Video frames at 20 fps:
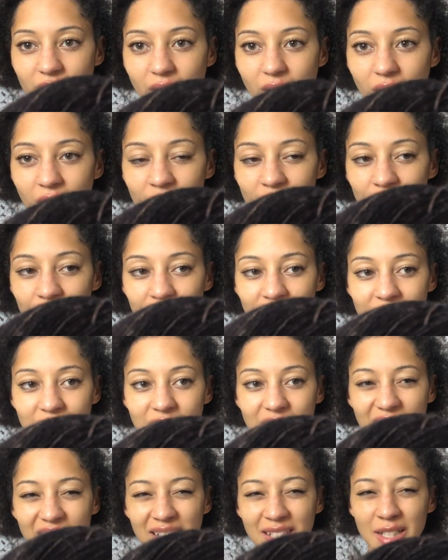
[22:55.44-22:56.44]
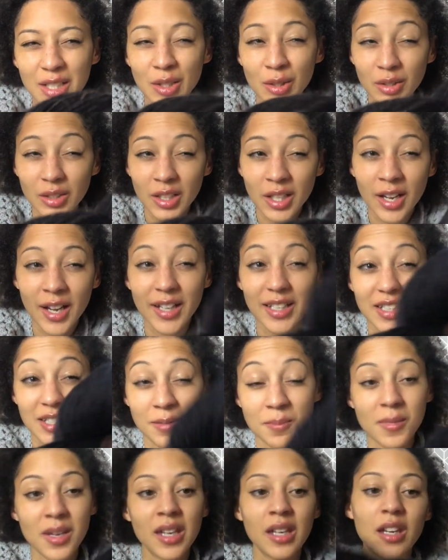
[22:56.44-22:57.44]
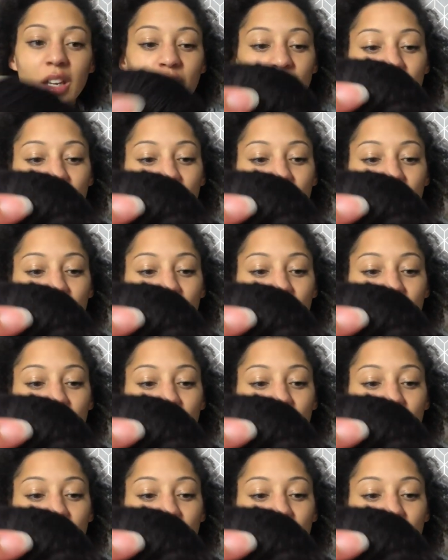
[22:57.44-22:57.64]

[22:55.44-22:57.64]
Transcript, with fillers: I love it, and it looked like, to me, a